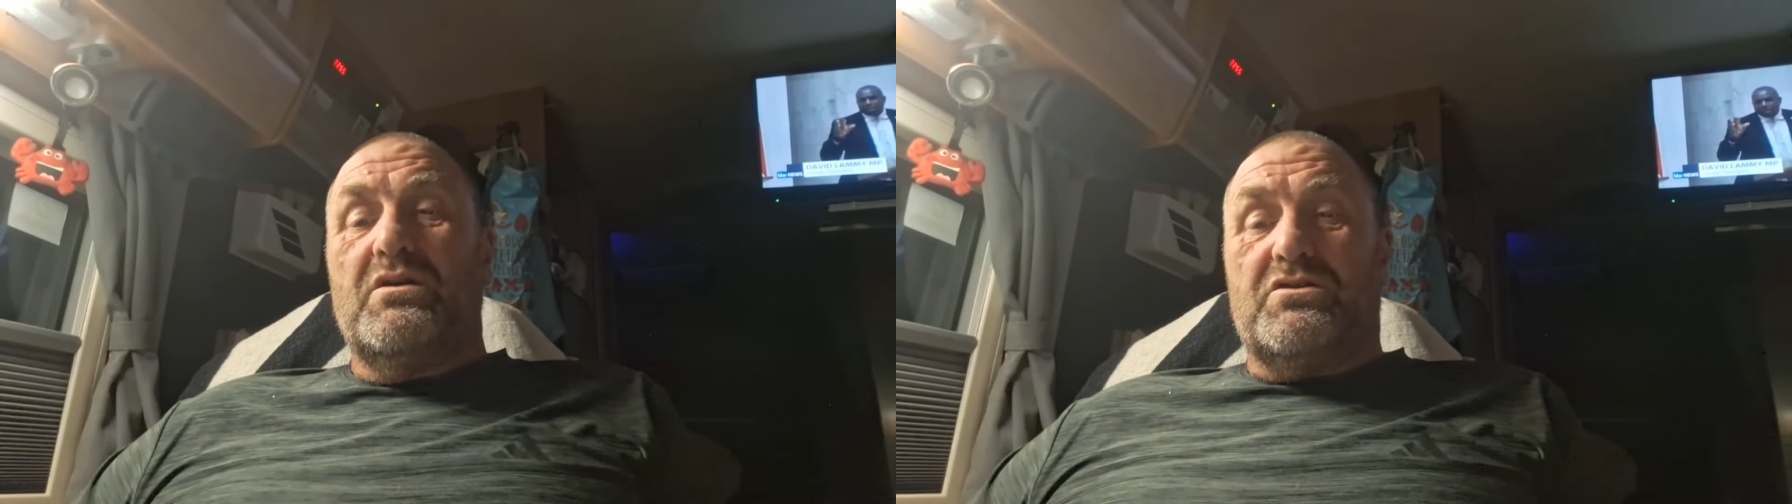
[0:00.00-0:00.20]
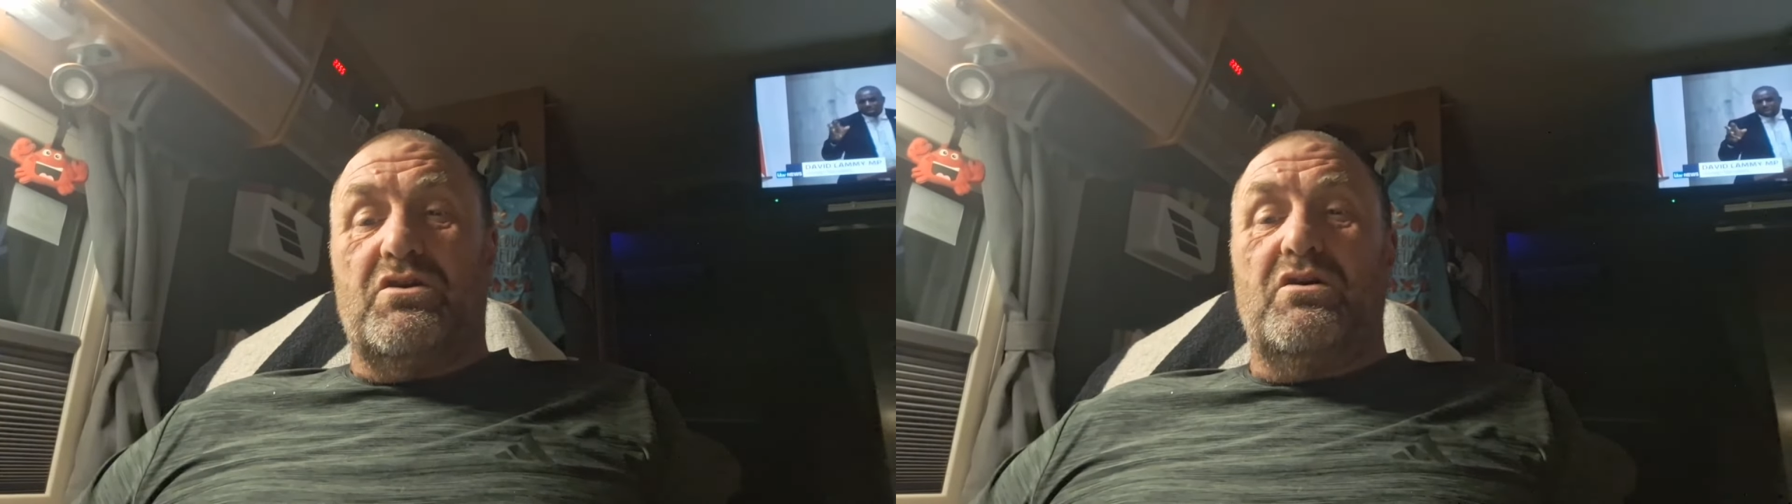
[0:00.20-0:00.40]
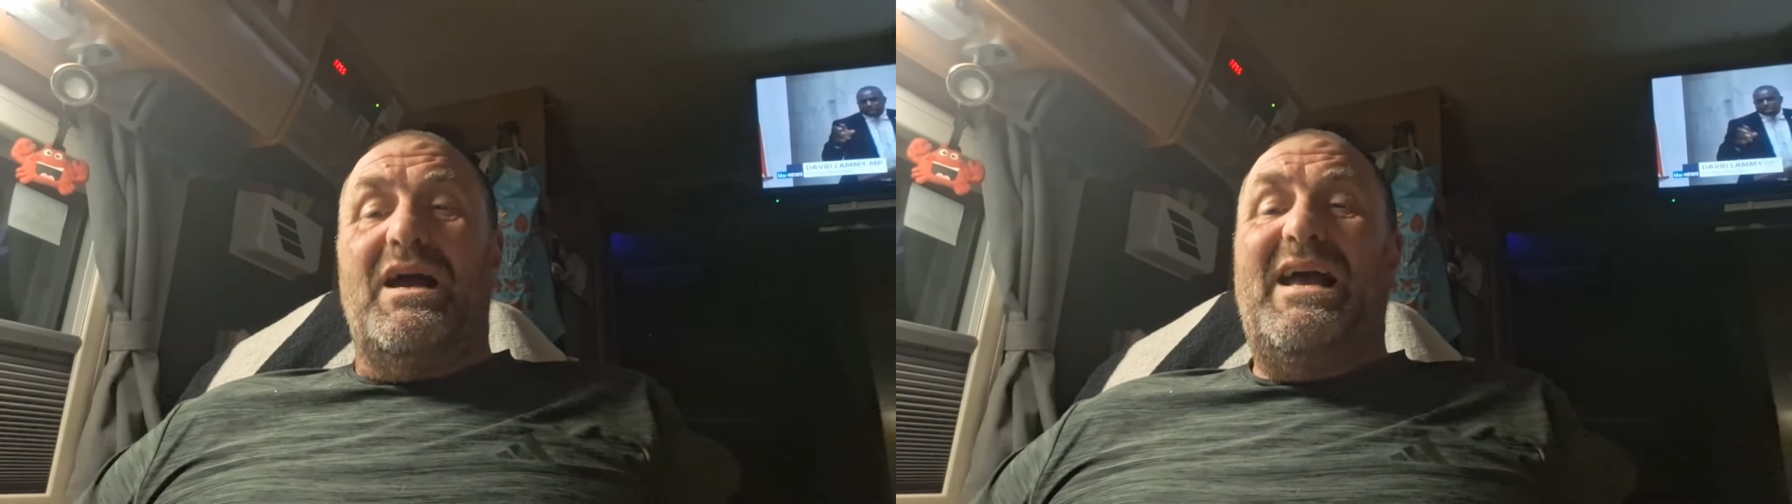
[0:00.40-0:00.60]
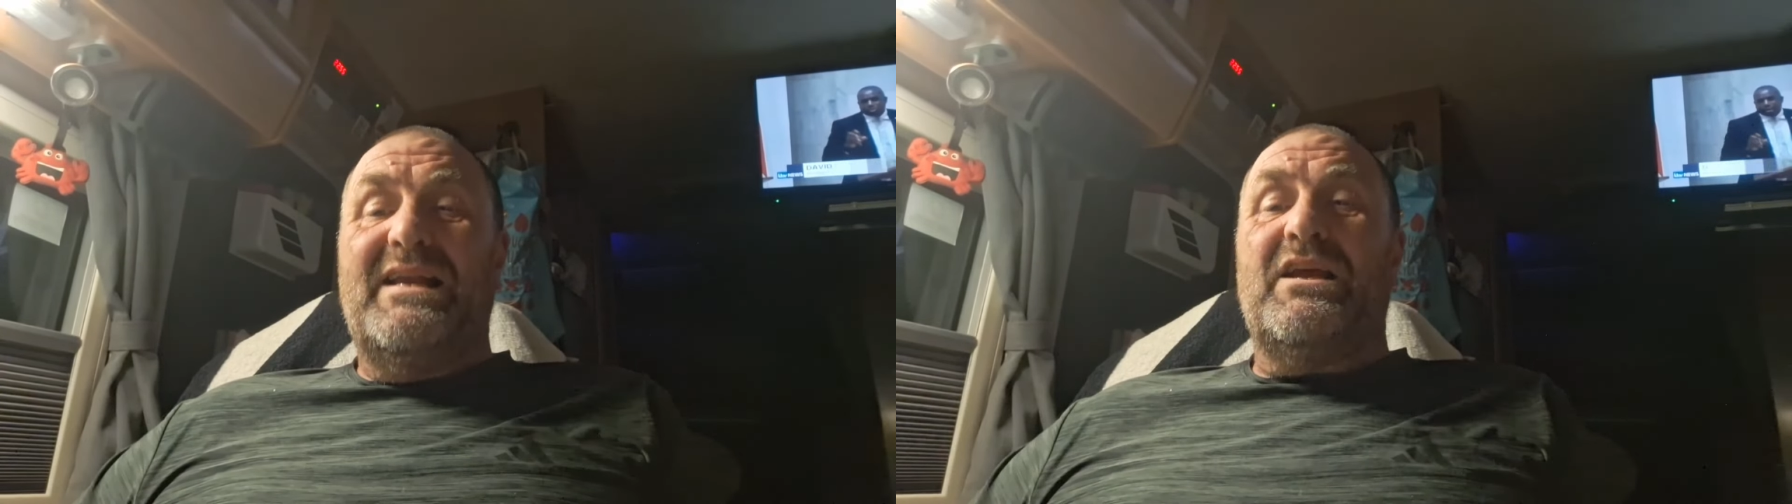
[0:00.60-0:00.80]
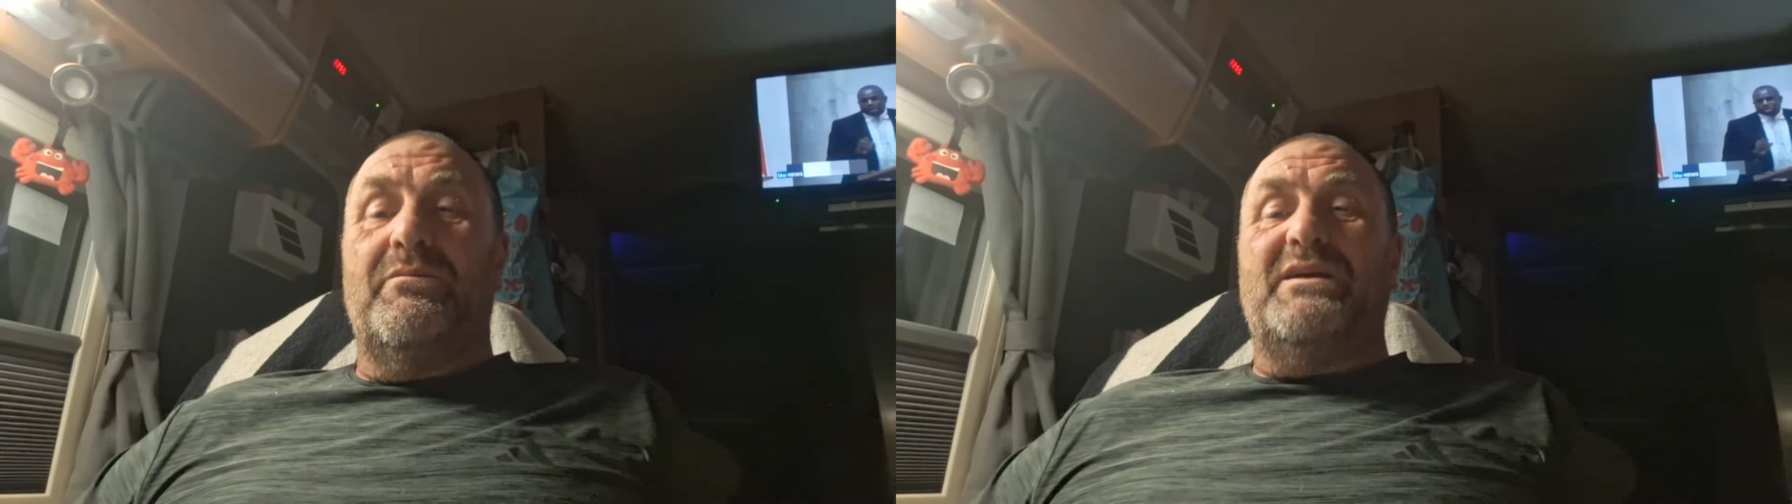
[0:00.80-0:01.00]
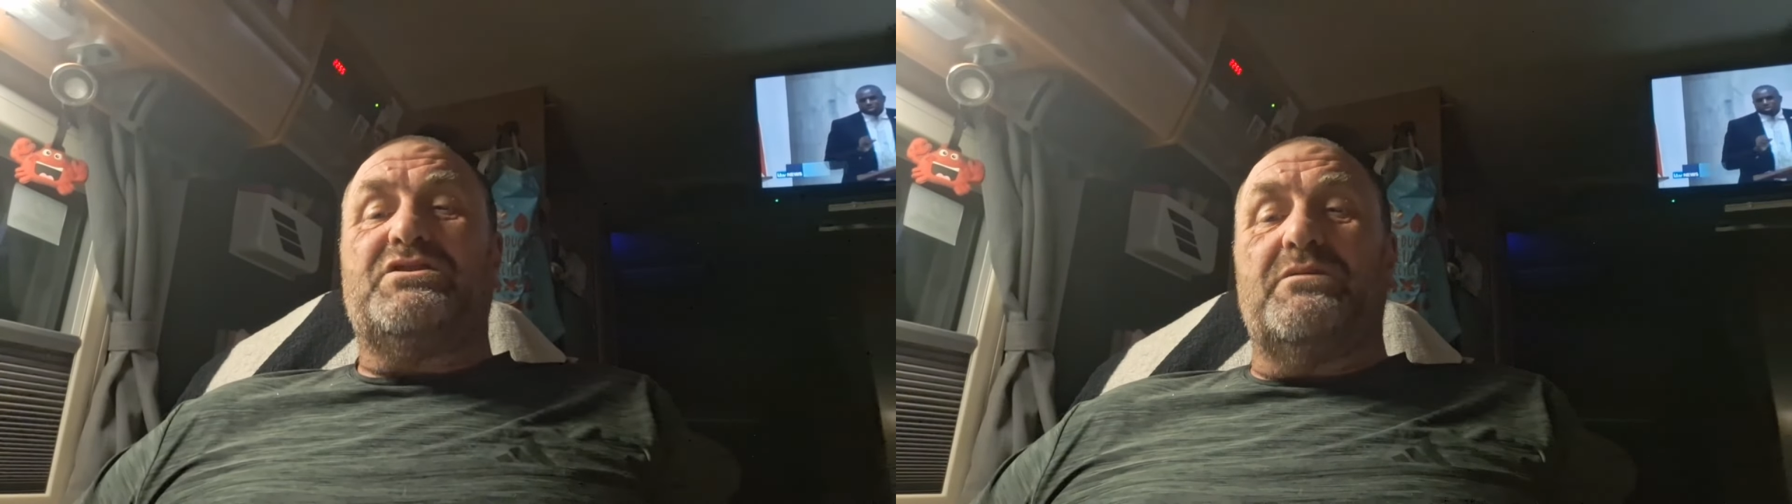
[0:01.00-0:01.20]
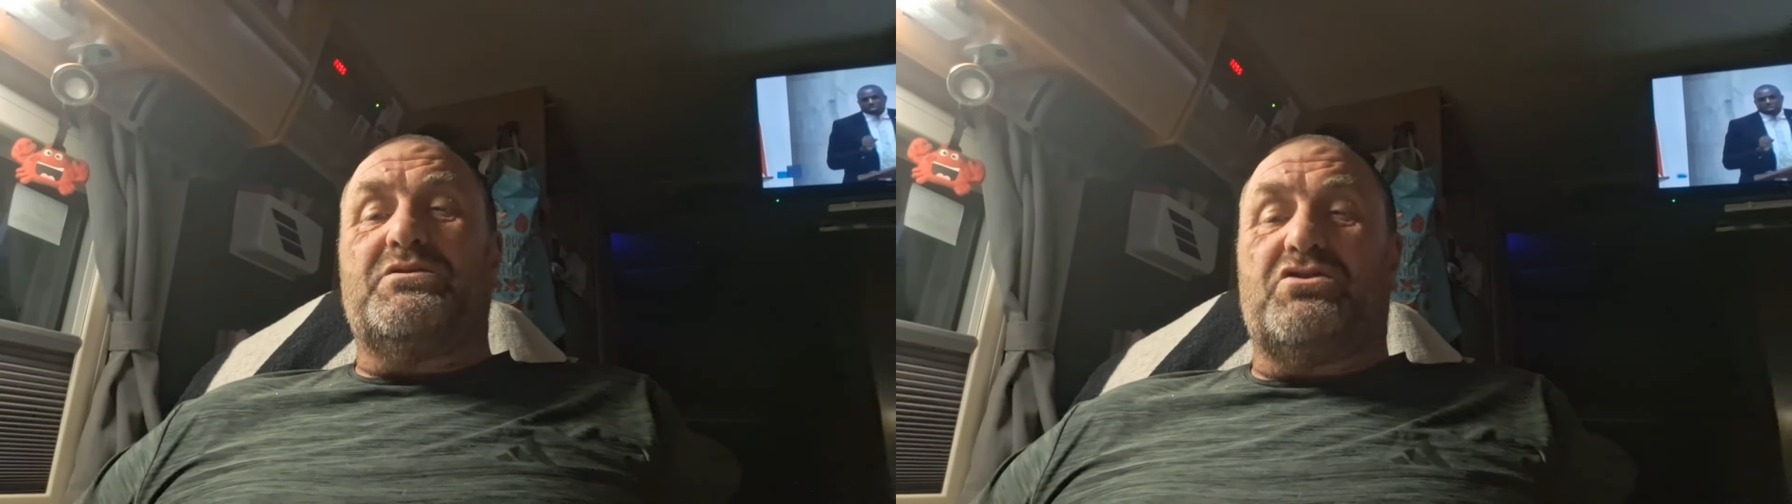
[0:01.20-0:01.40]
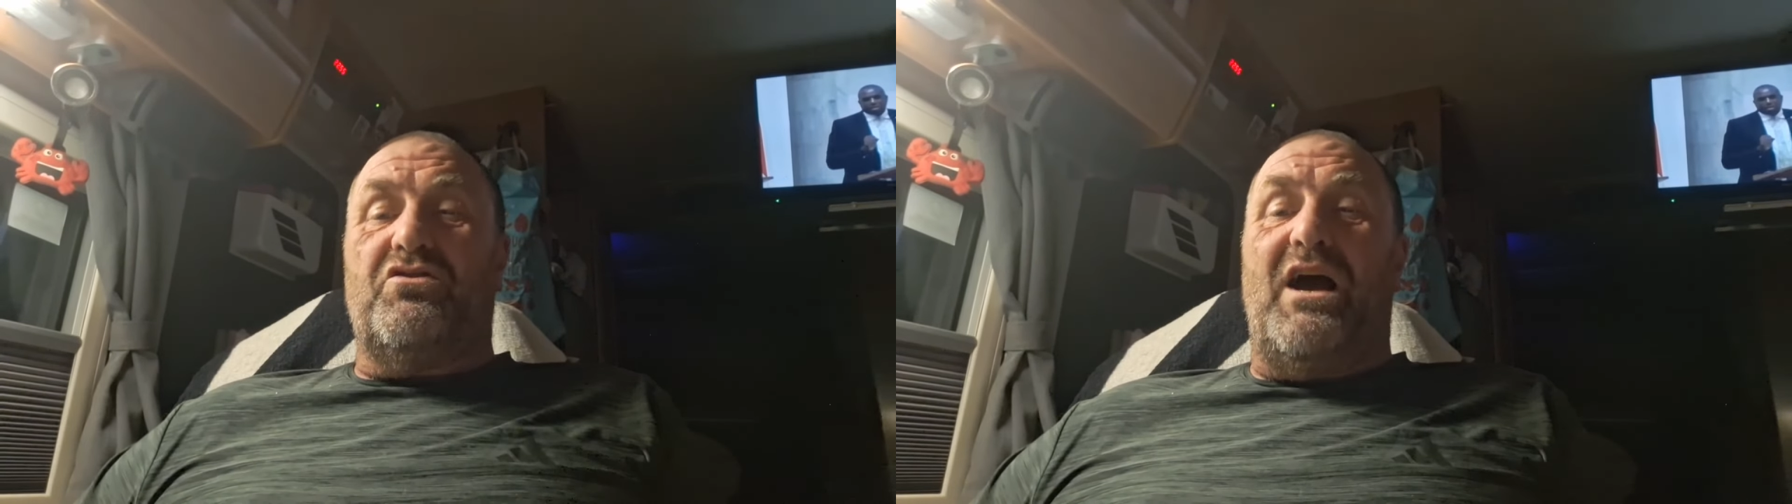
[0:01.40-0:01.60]
So any of my
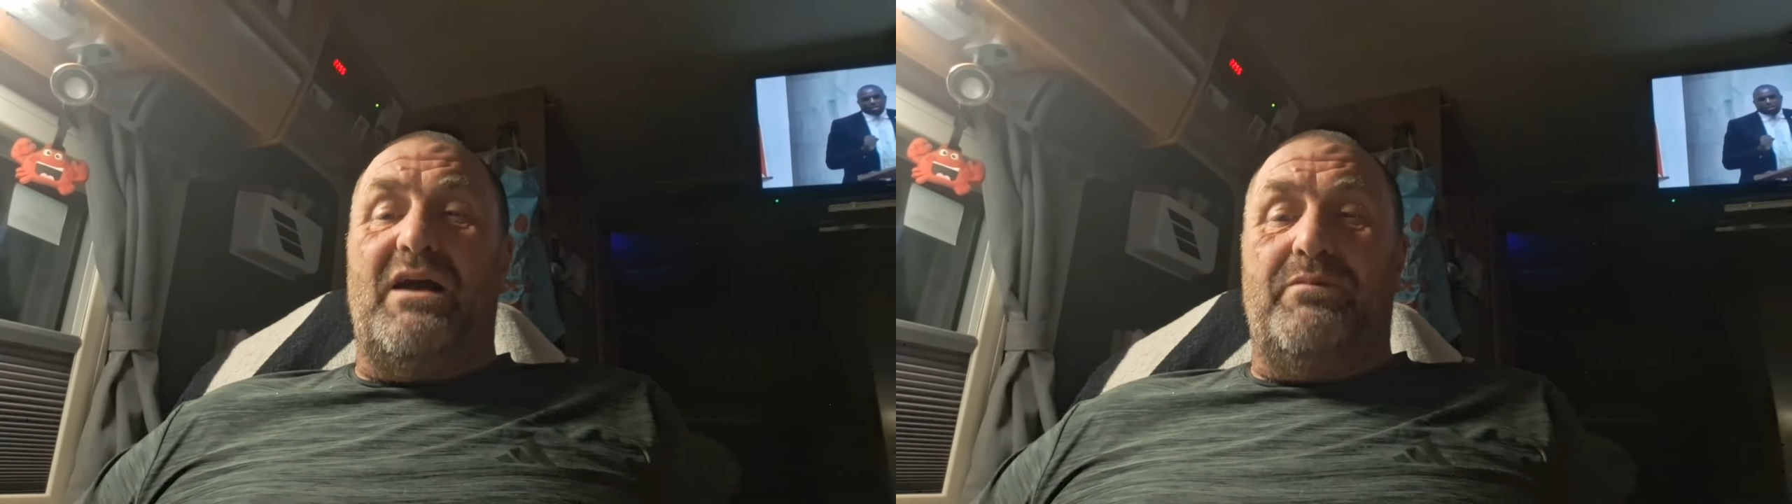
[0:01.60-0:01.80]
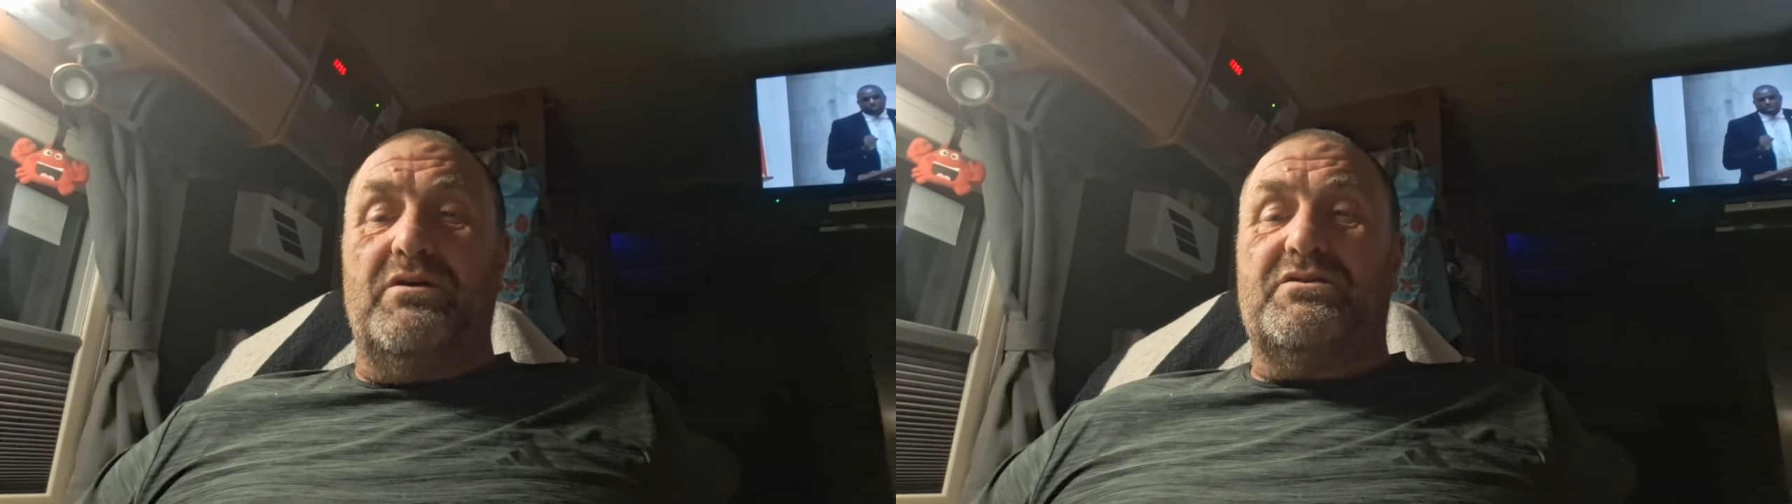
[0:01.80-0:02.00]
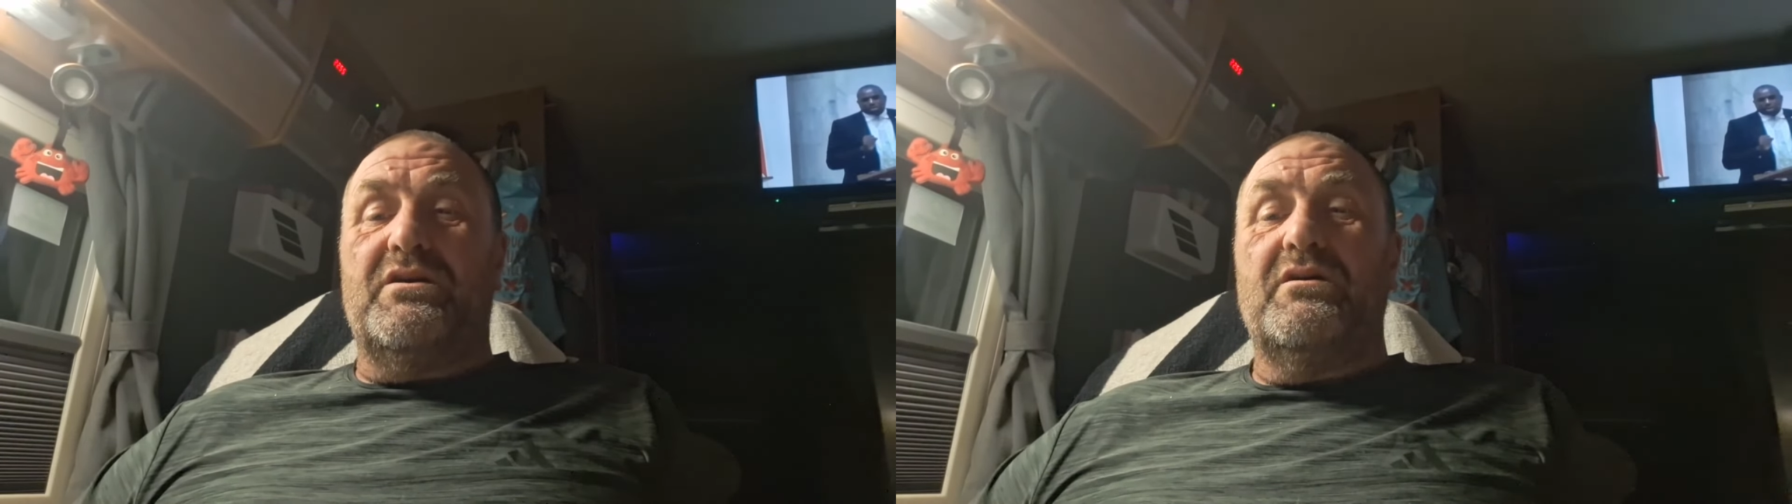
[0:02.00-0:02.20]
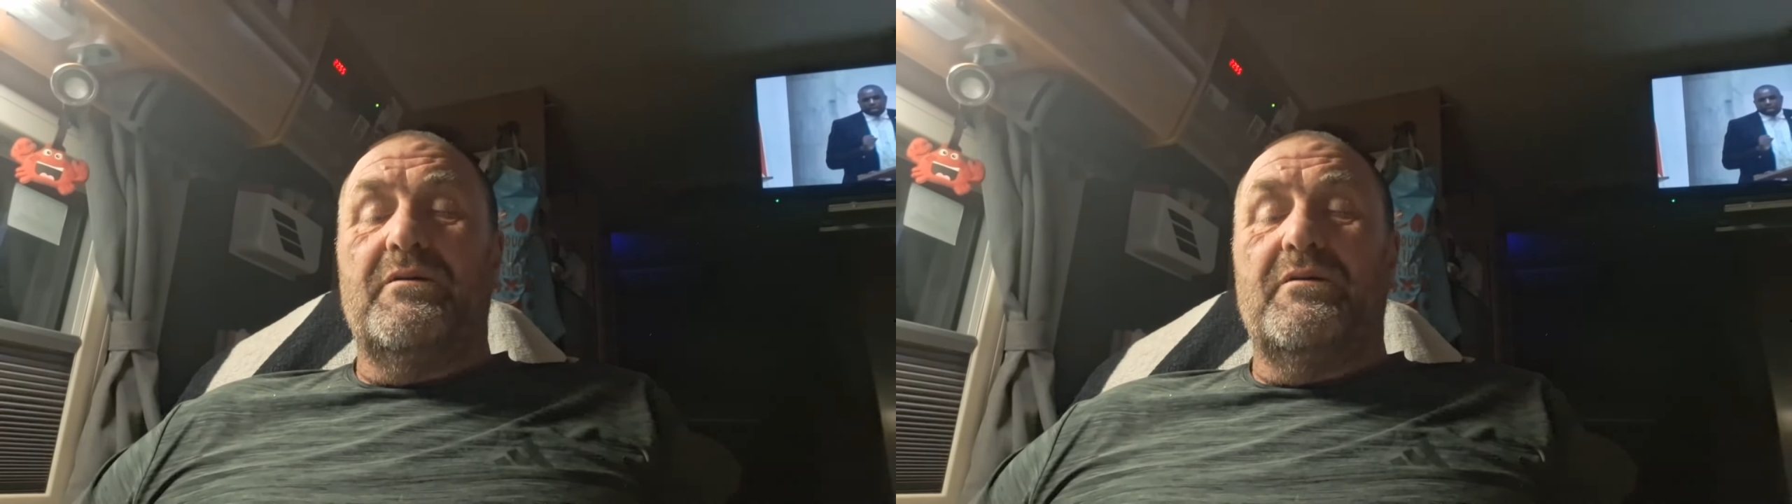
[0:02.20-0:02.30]
subscribers